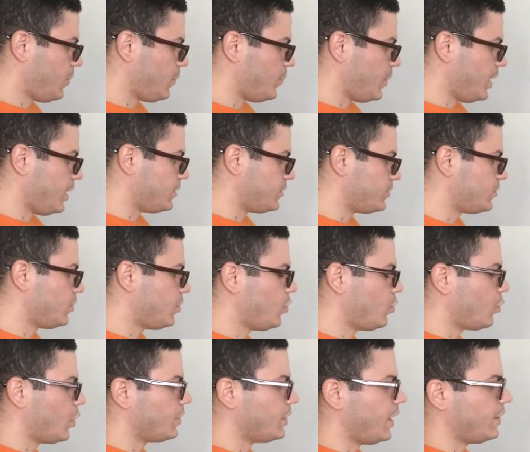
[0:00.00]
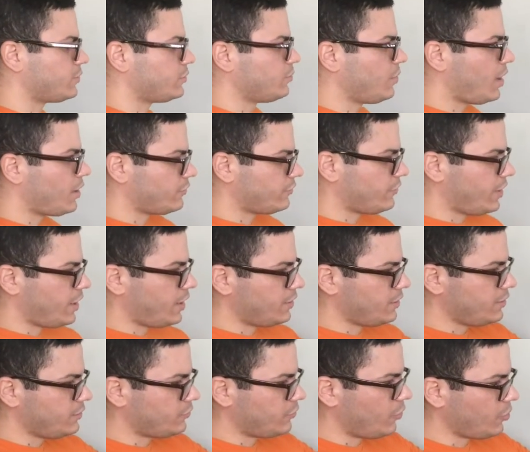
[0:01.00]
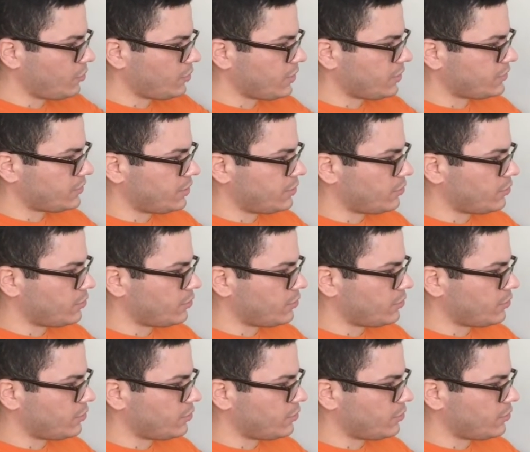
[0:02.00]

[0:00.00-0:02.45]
base where we had to modify these formulas